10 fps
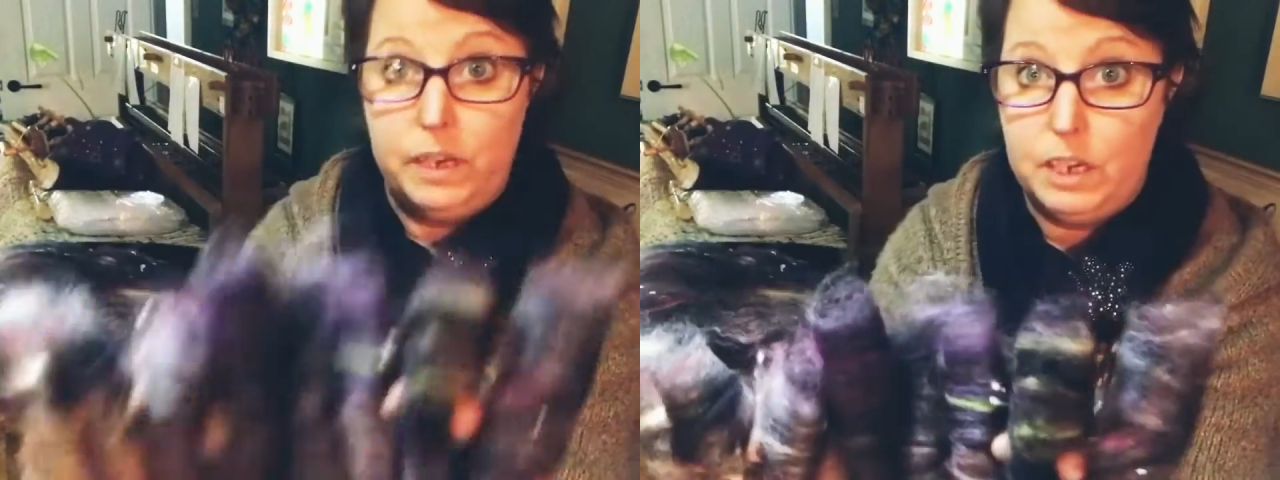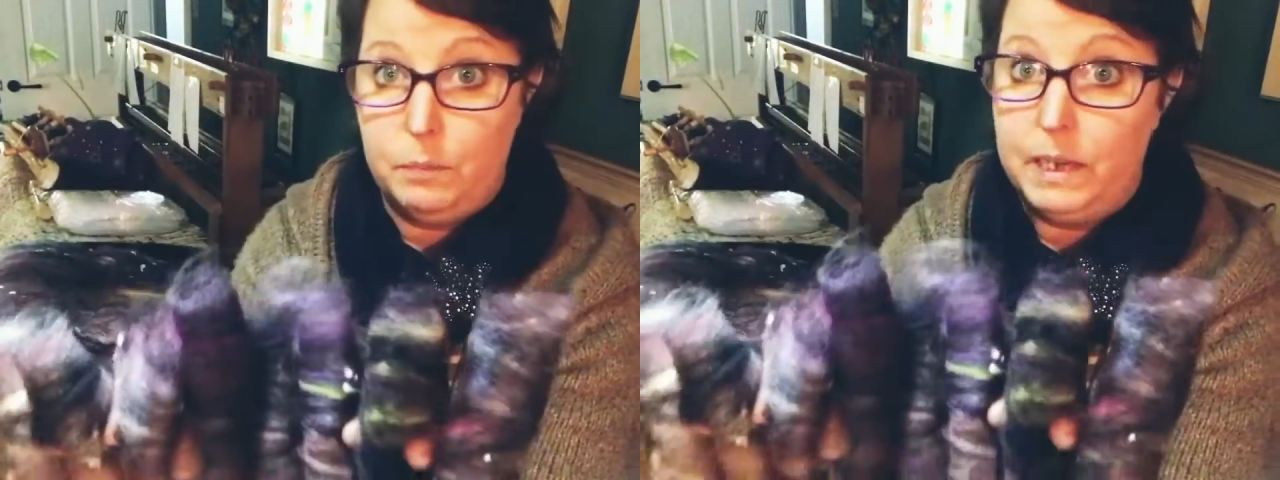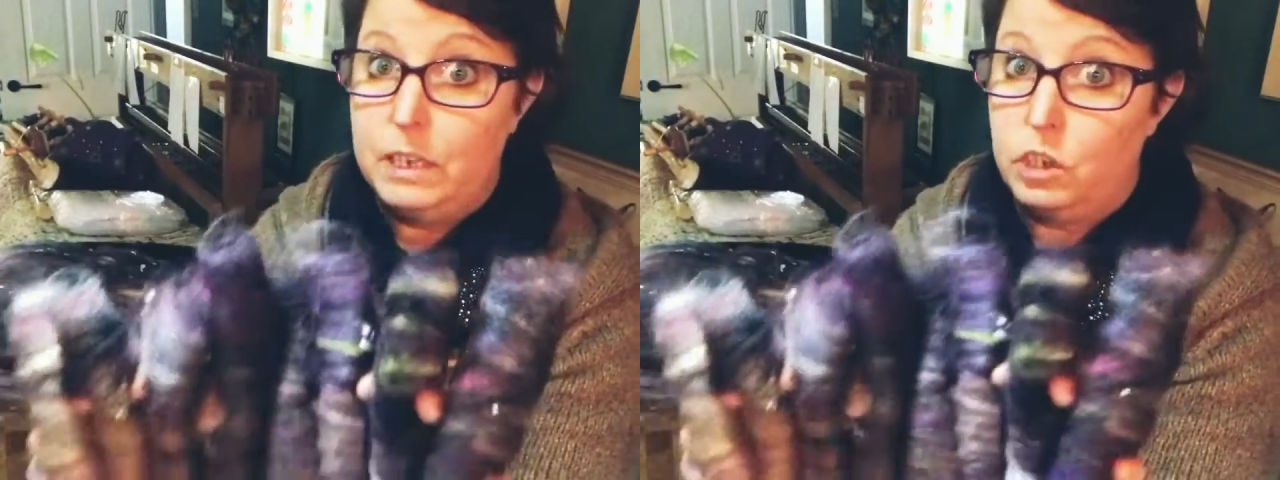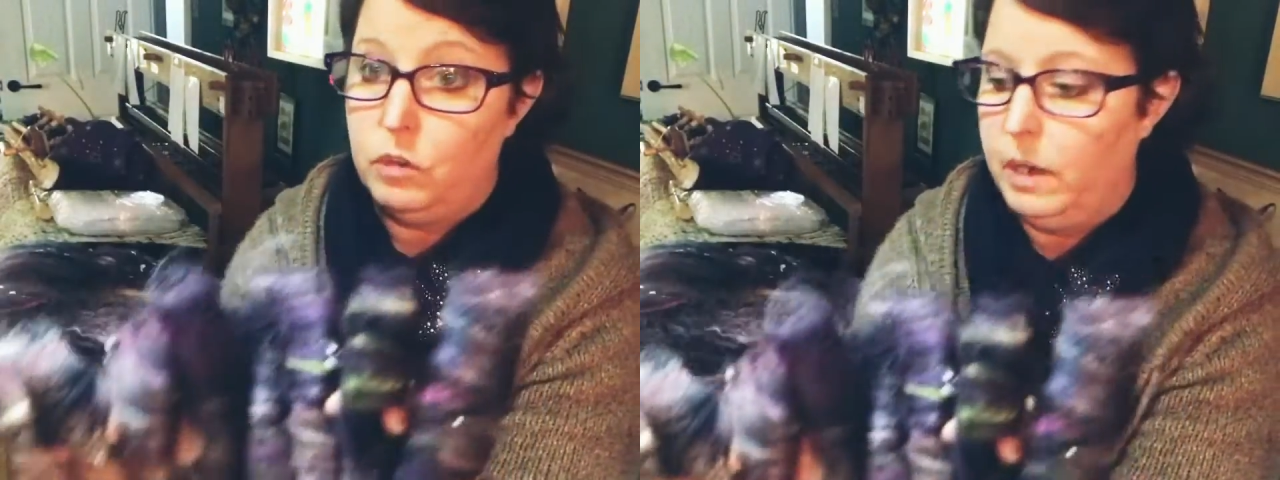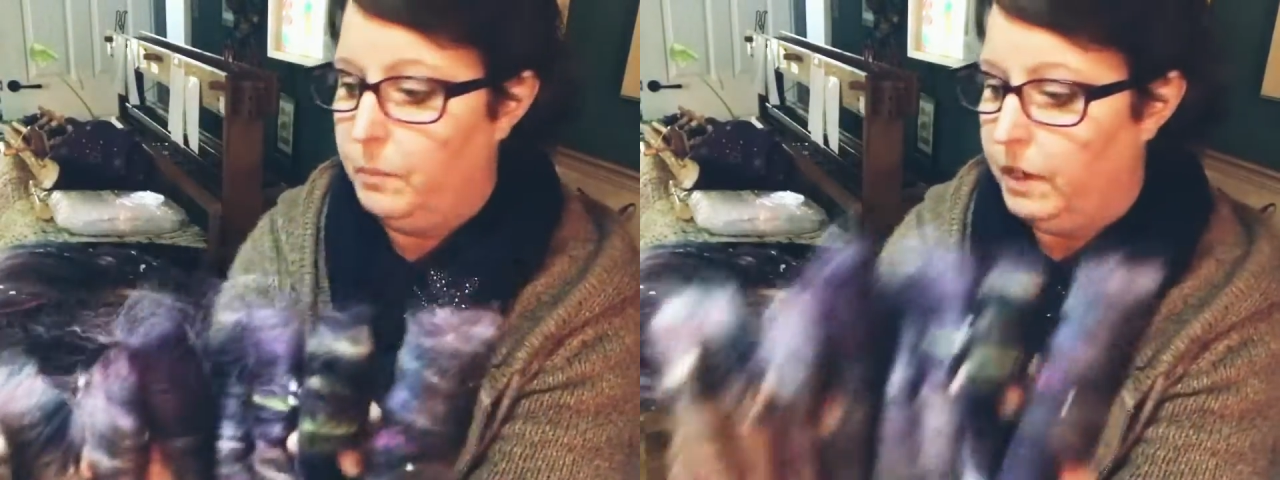independent
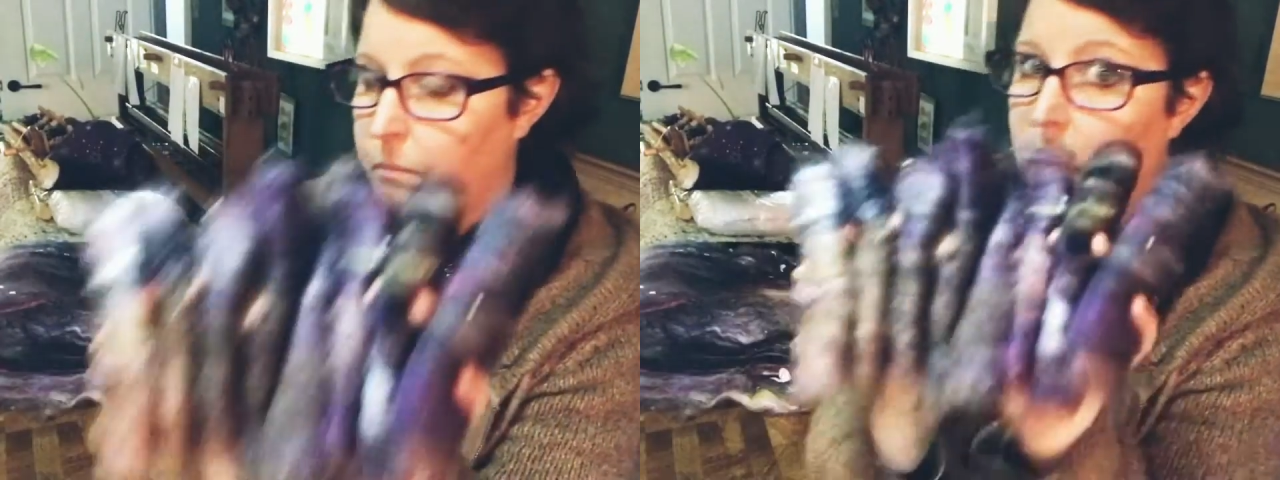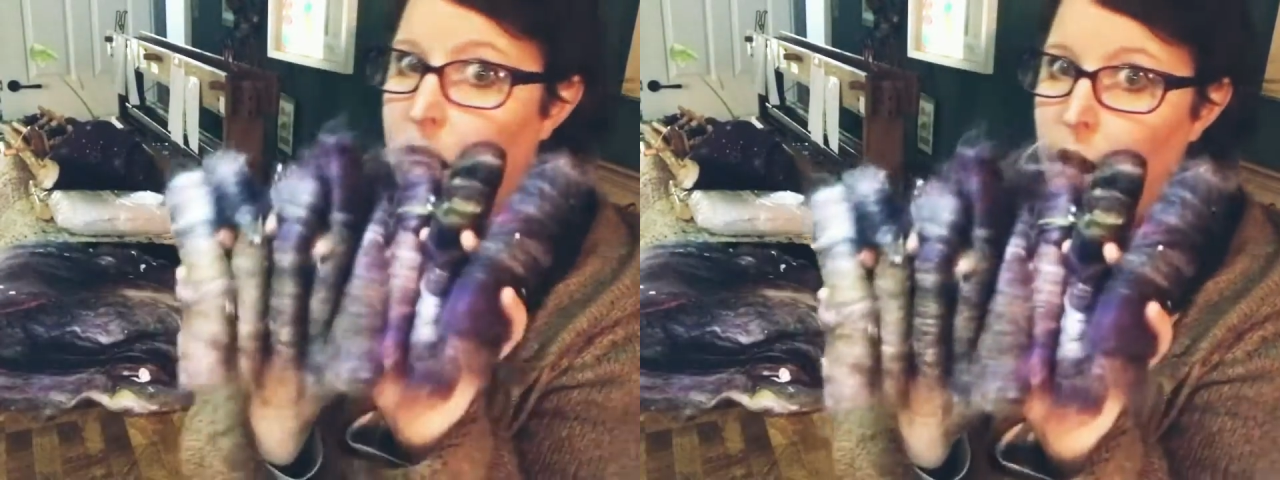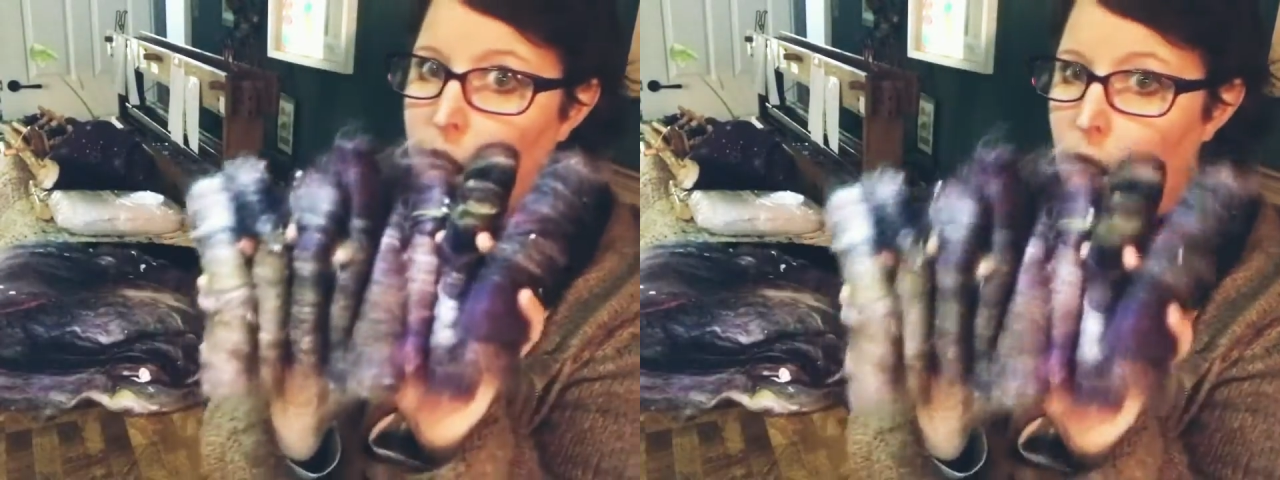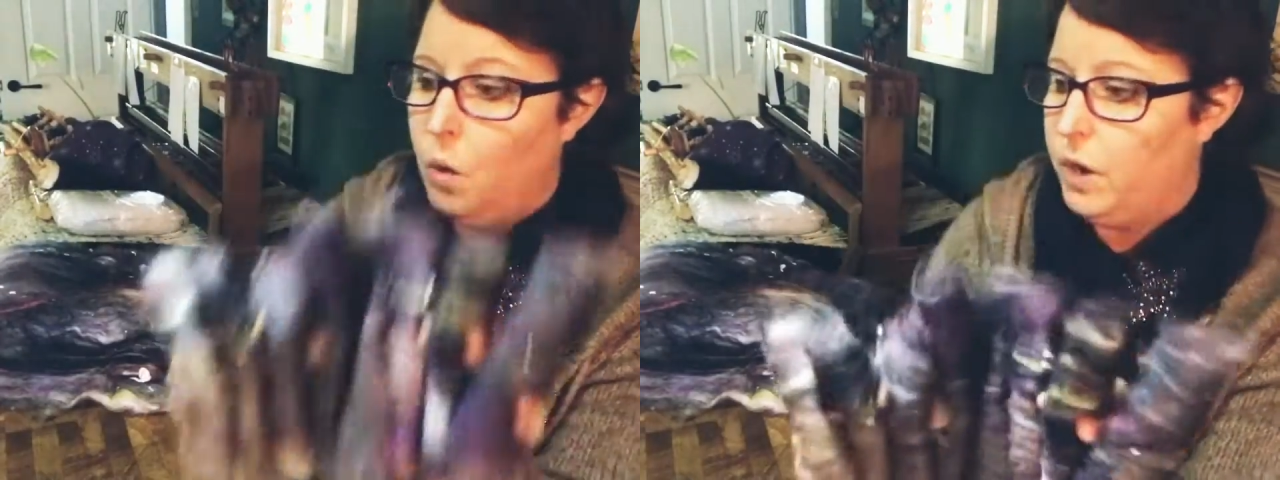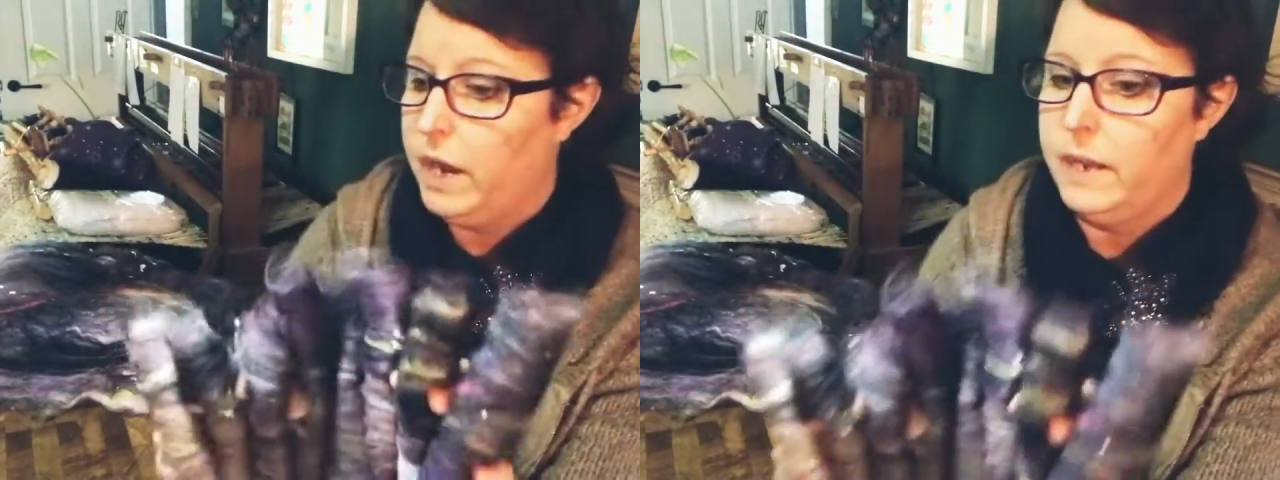striping.
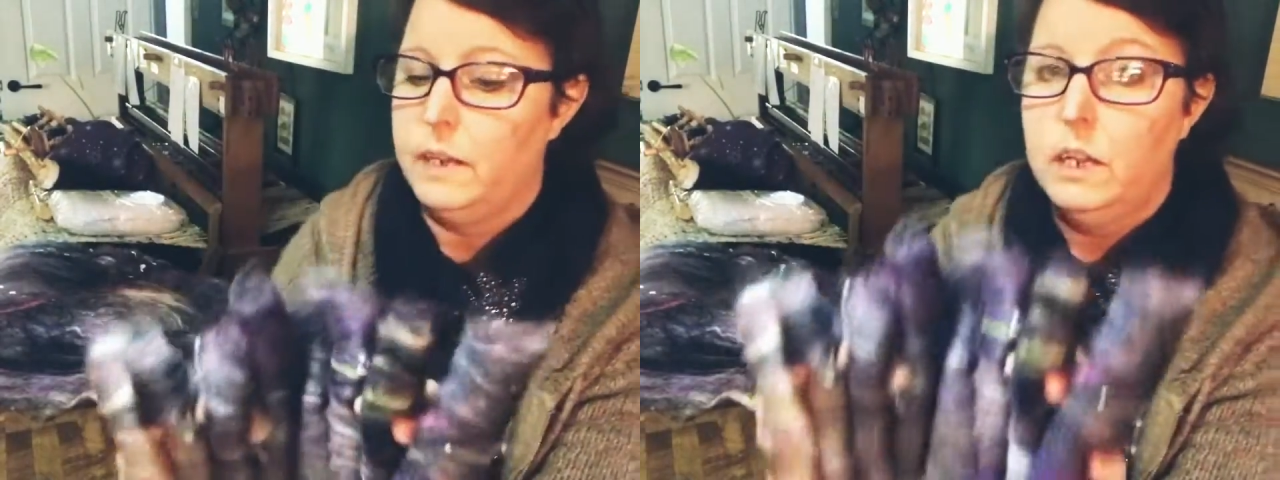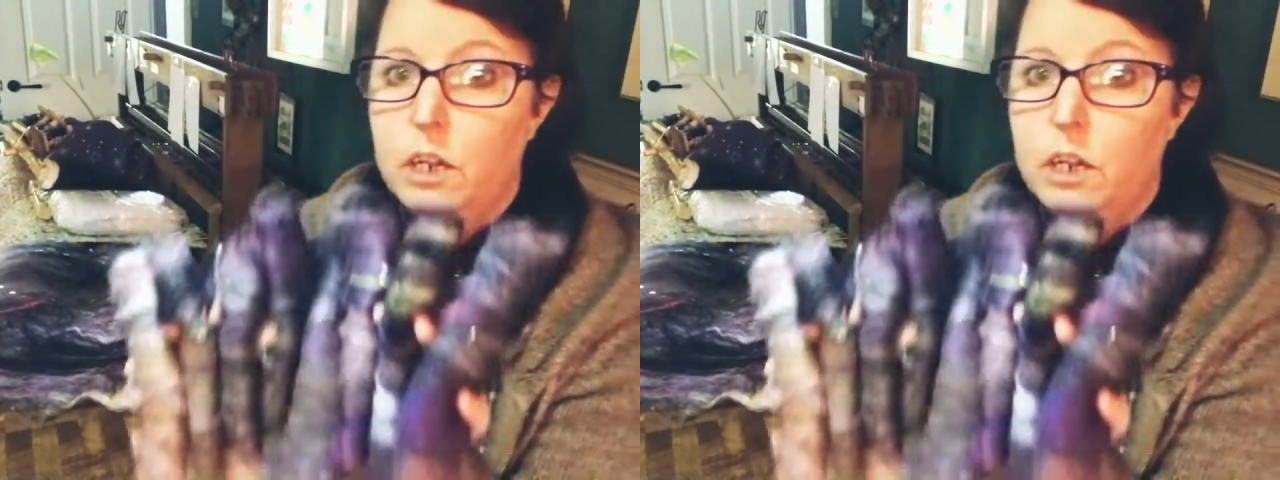Okay,